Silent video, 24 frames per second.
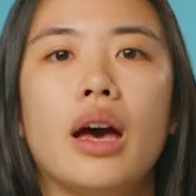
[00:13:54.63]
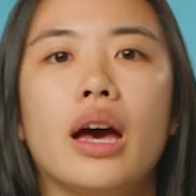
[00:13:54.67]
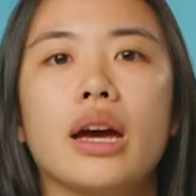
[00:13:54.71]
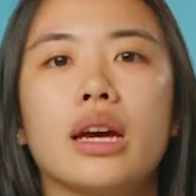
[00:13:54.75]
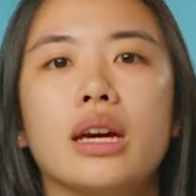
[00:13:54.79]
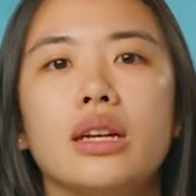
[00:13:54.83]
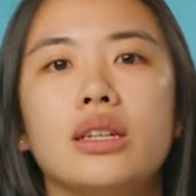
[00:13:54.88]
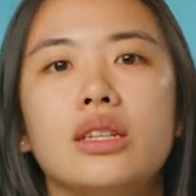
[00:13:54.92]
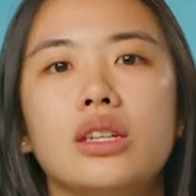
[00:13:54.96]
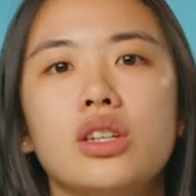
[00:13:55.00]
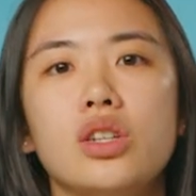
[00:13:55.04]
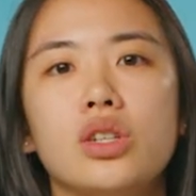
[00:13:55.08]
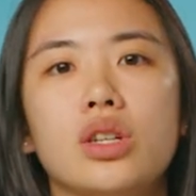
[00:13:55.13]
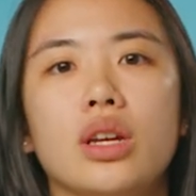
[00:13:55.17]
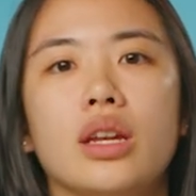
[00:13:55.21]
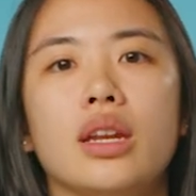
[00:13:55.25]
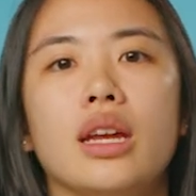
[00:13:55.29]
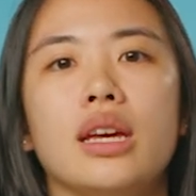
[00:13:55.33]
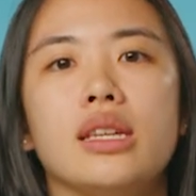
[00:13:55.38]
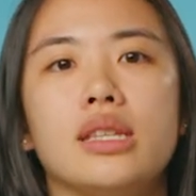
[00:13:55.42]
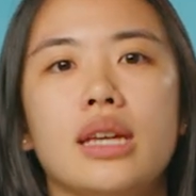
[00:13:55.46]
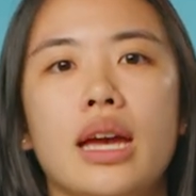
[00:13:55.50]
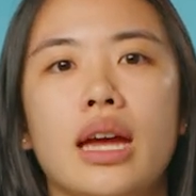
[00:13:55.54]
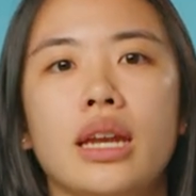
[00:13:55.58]
A condition
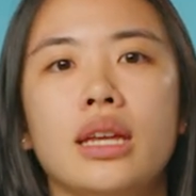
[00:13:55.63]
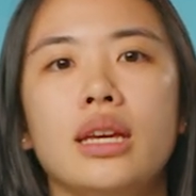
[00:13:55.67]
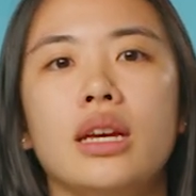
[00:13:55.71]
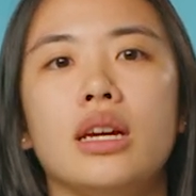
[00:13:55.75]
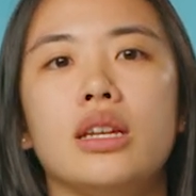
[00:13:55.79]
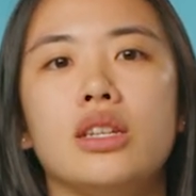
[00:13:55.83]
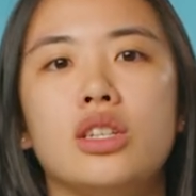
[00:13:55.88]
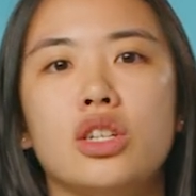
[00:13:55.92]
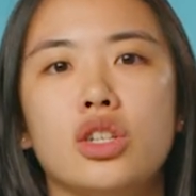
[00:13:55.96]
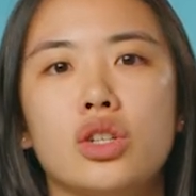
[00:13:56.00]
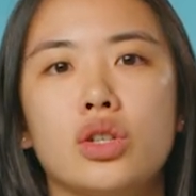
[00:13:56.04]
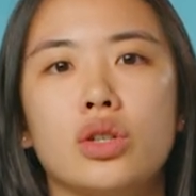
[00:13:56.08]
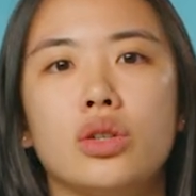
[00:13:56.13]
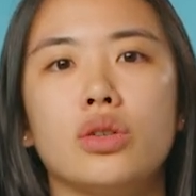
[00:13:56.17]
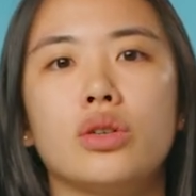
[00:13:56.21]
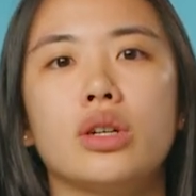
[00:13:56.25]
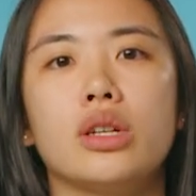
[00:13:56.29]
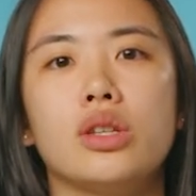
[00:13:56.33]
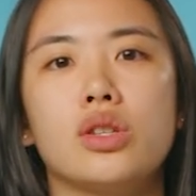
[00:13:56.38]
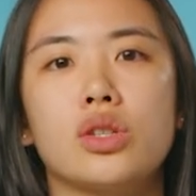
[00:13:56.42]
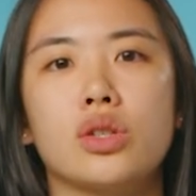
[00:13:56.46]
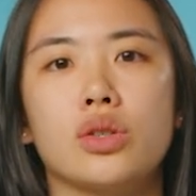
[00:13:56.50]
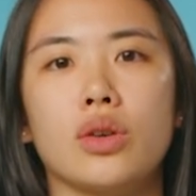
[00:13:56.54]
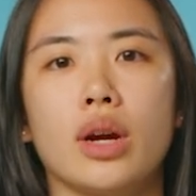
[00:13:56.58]
is any additional
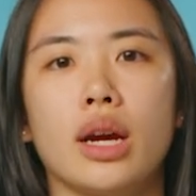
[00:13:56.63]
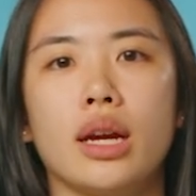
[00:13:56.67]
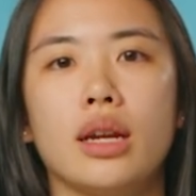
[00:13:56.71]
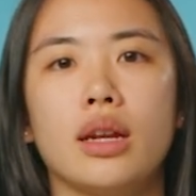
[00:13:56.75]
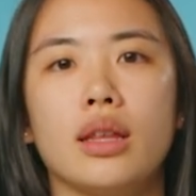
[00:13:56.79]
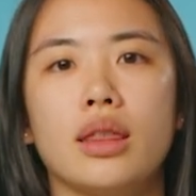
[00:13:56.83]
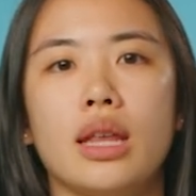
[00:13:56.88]
constraint